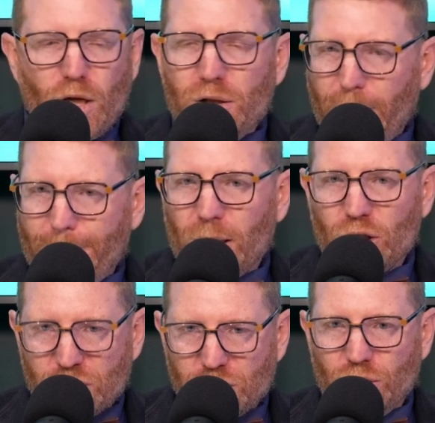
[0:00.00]
the
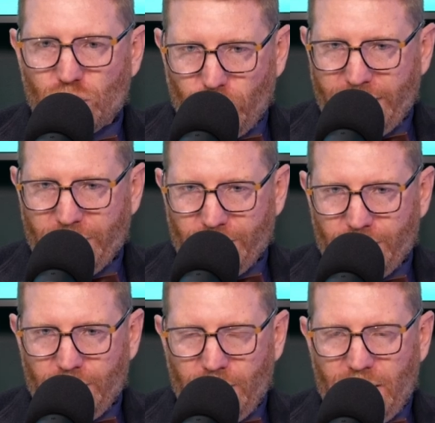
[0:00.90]
personal trainer,
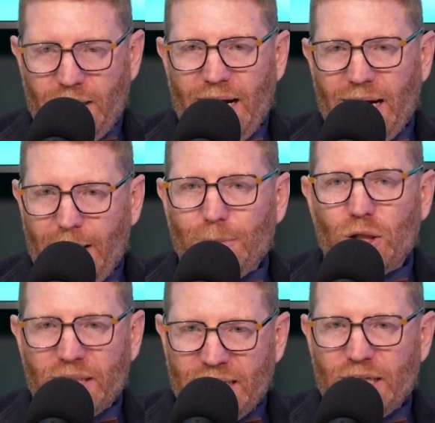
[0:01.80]
and I'm going
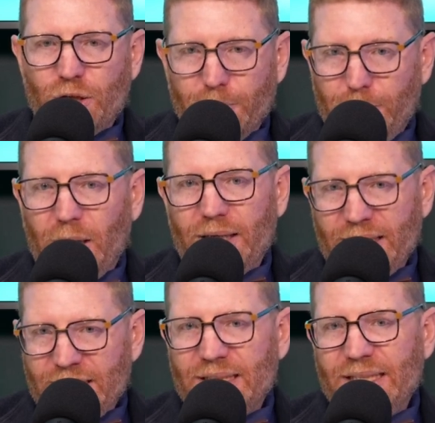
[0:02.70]
to kick your butt
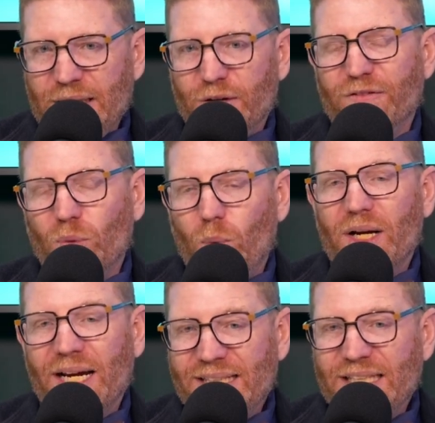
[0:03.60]
into gear for what
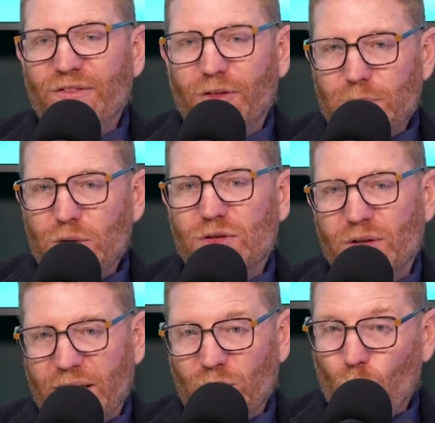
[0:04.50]
I need from you so
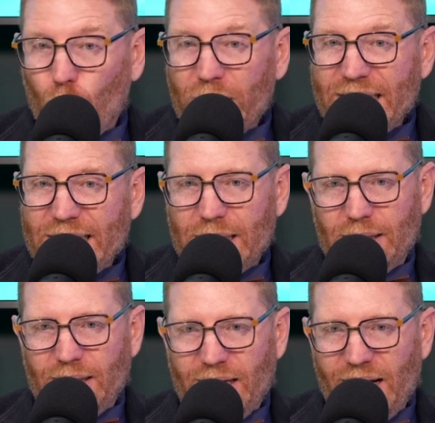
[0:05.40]
that we
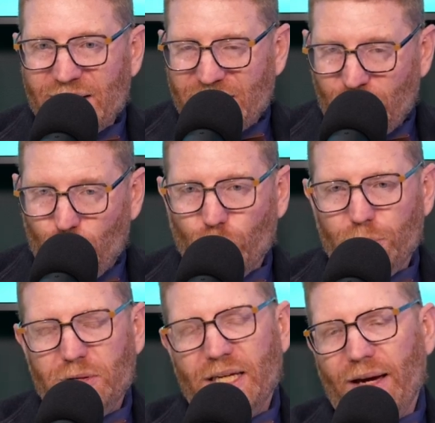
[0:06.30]
as a
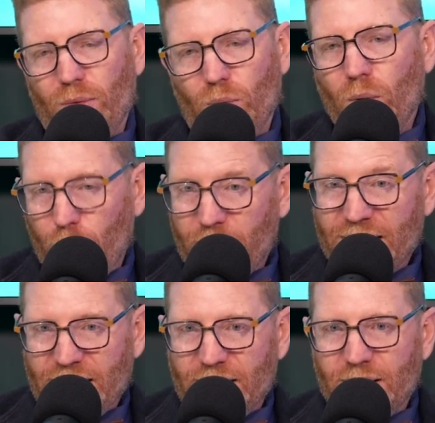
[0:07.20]
group get what we
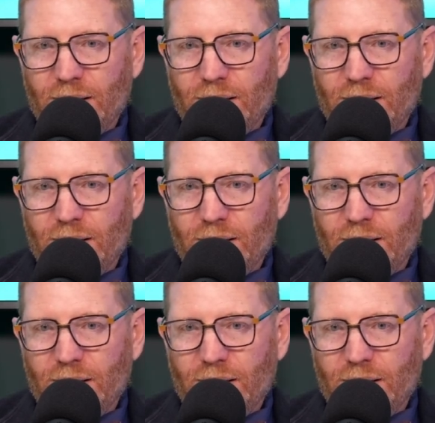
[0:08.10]
need.